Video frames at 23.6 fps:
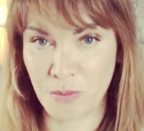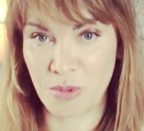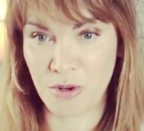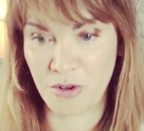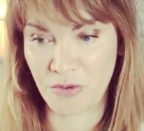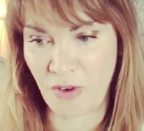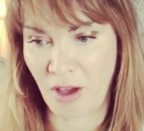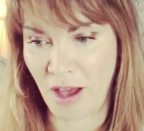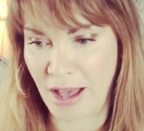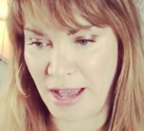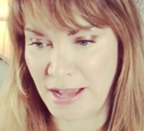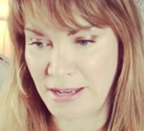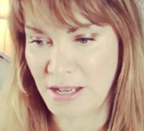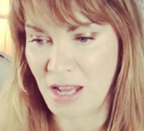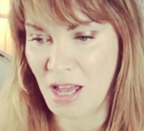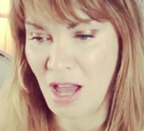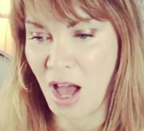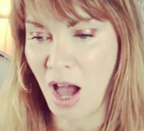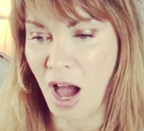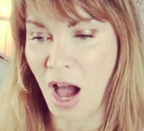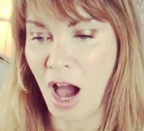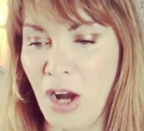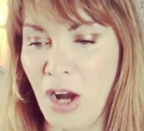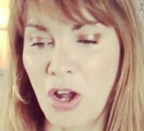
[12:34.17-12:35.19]
provide
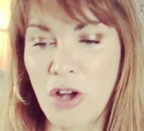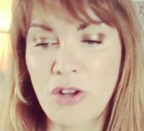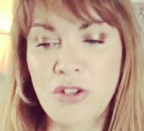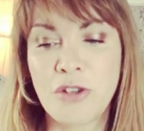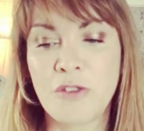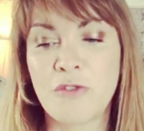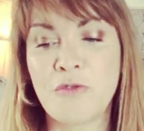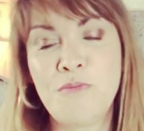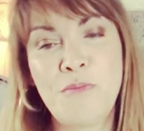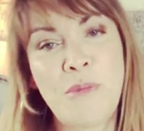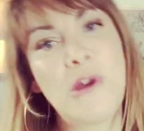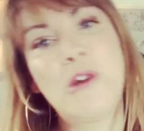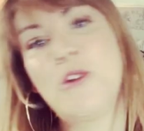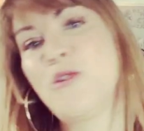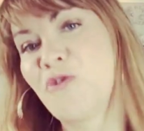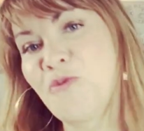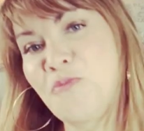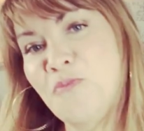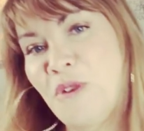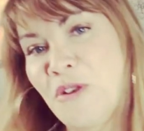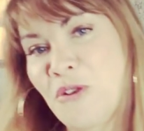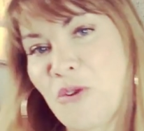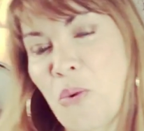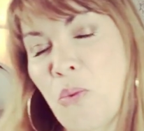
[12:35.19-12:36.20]
a lot of
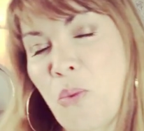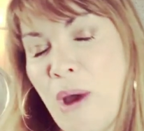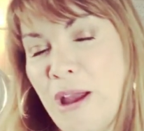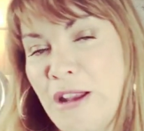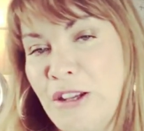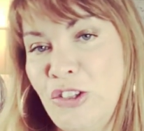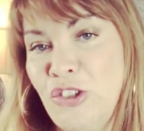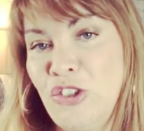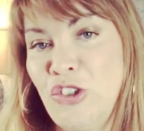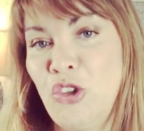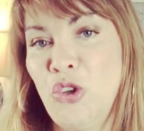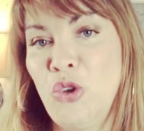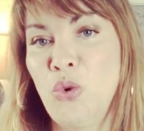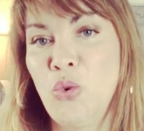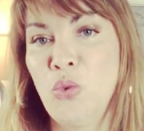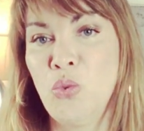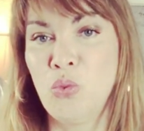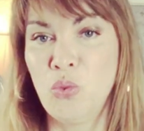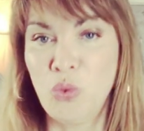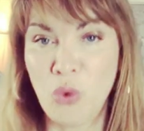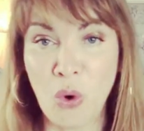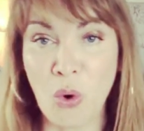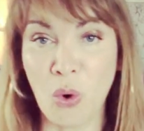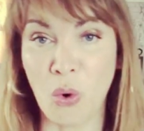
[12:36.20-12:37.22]
movement when you
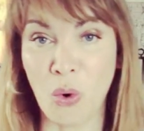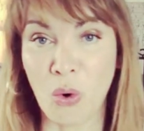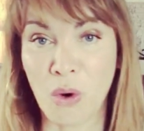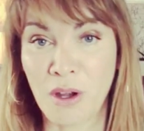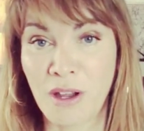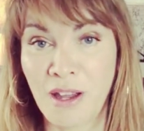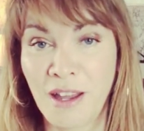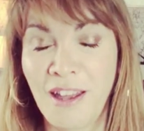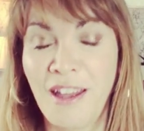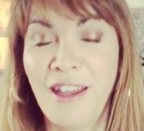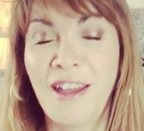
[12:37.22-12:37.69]
walk,